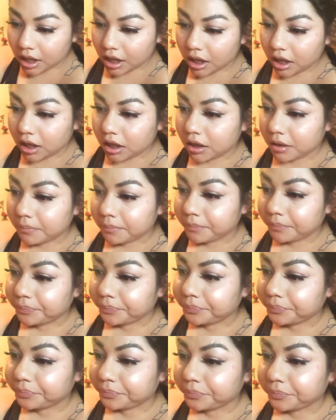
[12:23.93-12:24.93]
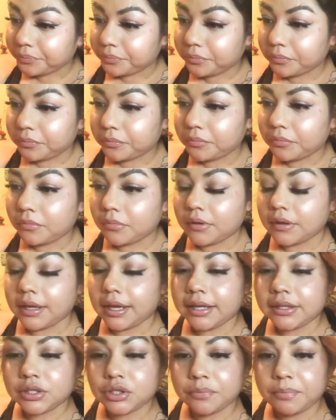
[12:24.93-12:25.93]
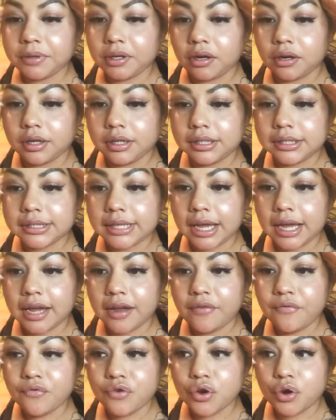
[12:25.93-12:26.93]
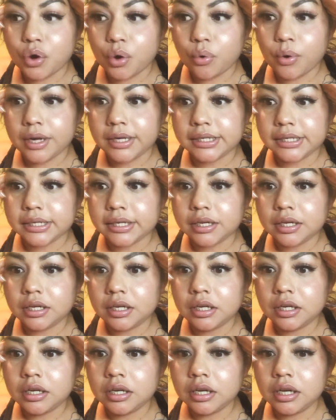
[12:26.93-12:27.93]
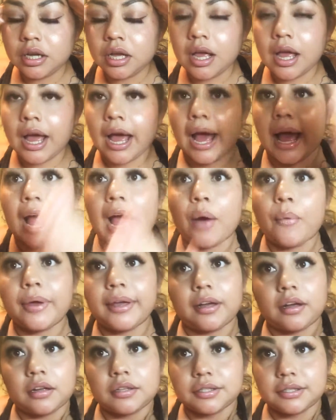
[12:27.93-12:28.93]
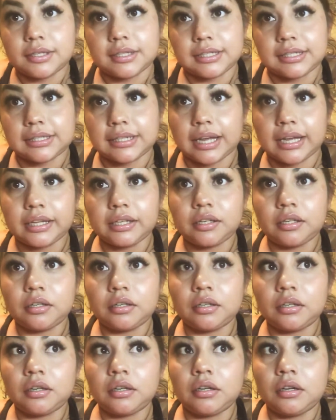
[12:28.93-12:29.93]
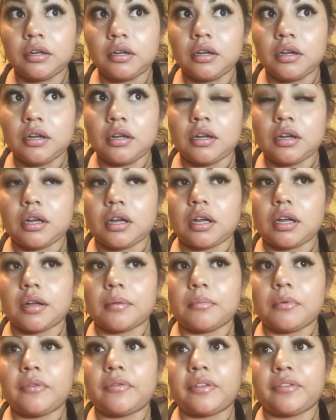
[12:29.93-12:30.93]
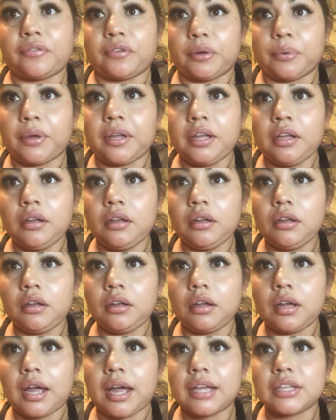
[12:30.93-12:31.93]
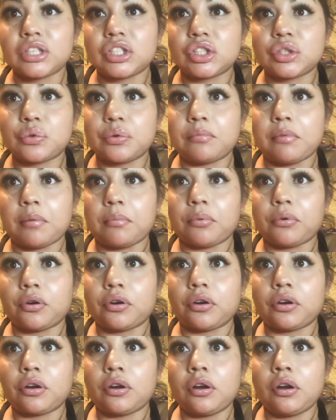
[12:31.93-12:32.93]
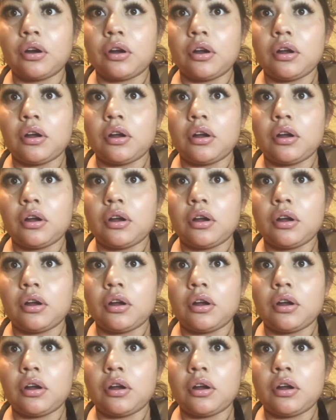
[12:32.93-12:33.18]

Um, and to be honest, I have no idea how I got to the side um, of the freeway. I just remember